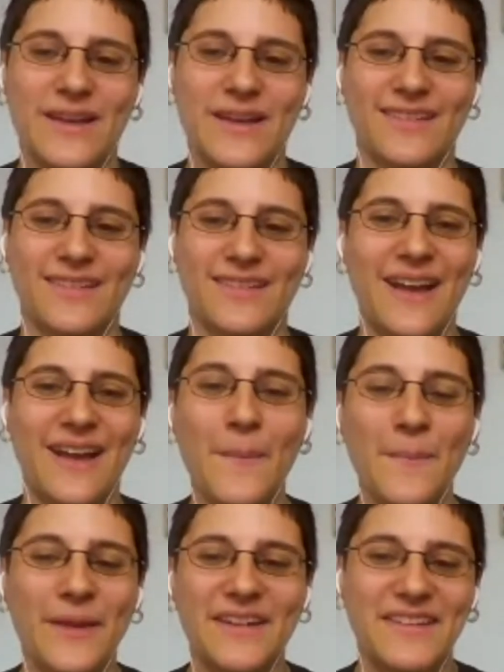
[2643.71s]
when you're so
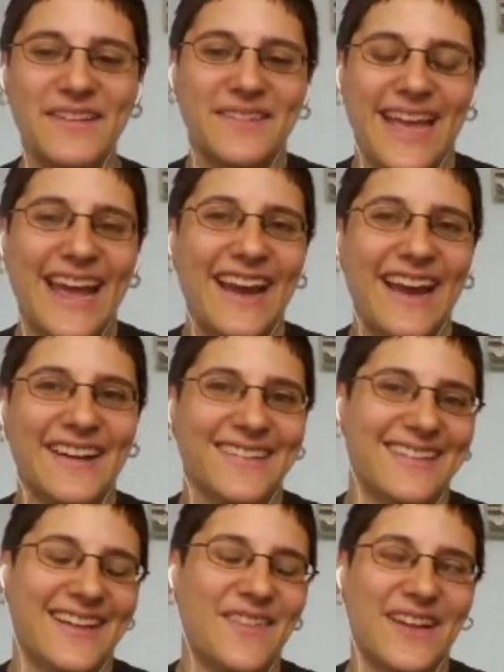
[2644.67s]
happy, you don't care.
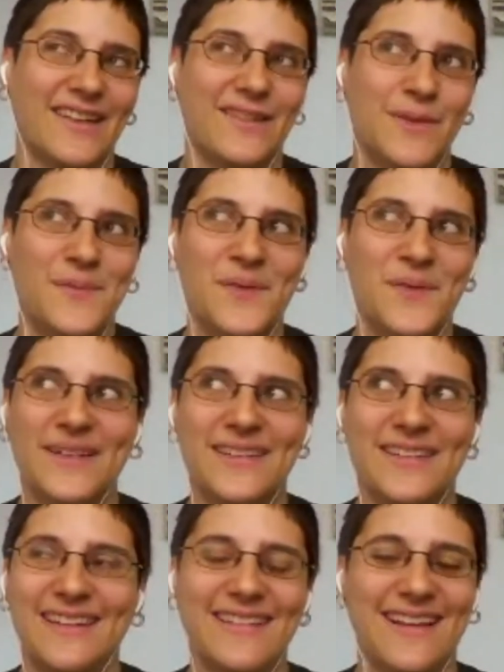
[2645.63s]
It's like, well, if people
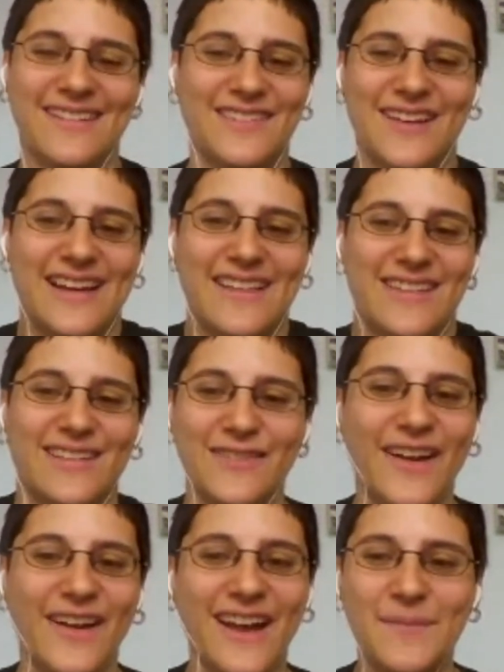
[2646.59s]
want to think that's strange,
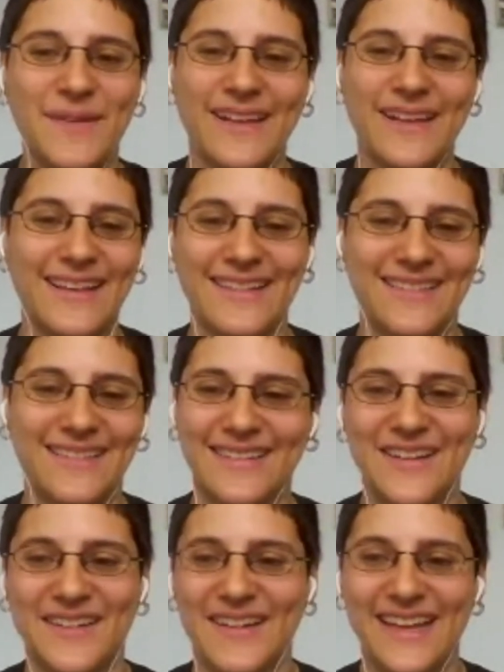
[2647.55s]
it's fine because
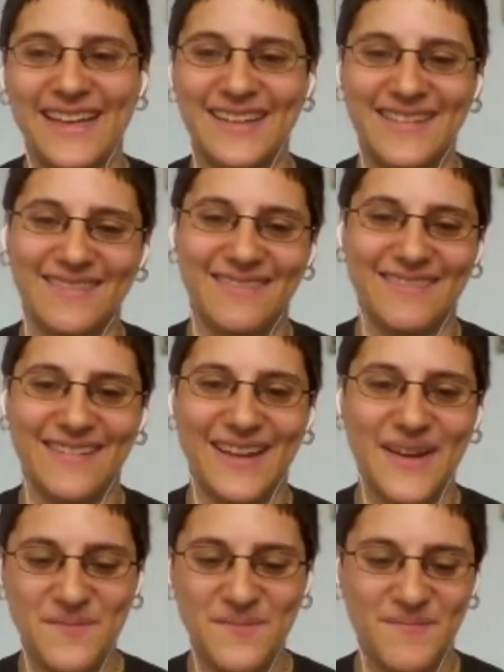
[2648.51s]
you know, like
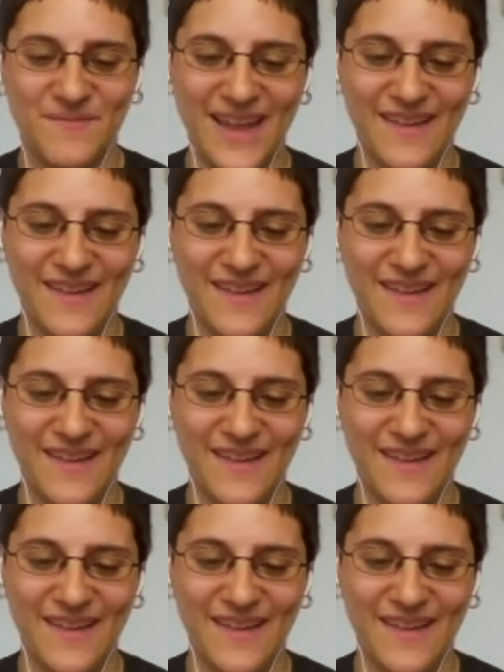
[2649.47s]
I'm